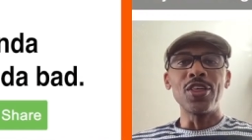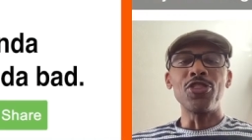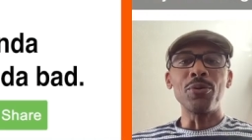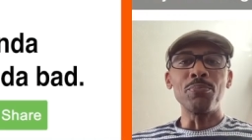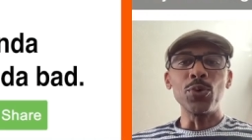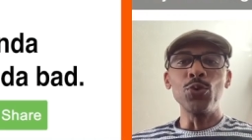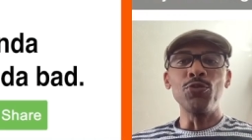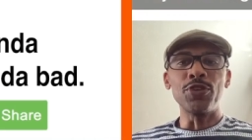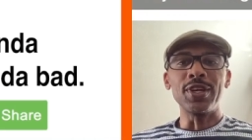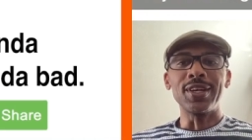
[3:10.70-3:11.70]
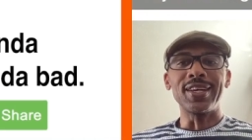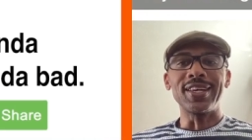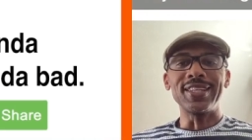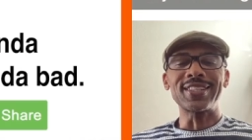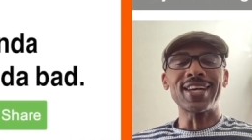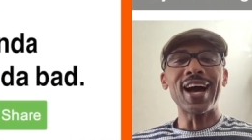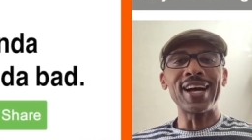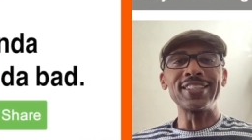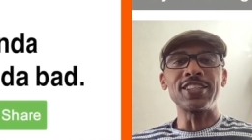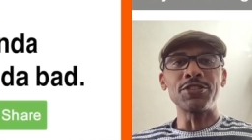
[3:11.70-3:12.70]
the movie is
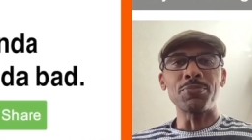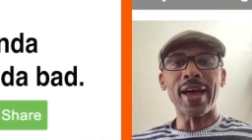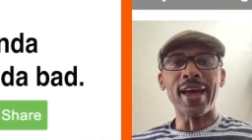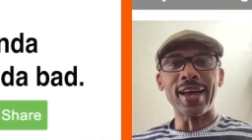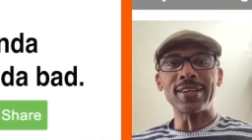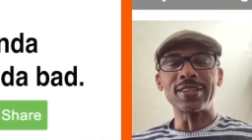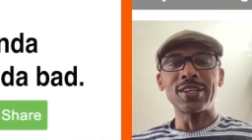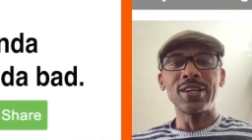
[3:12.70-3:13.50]
kind of bad.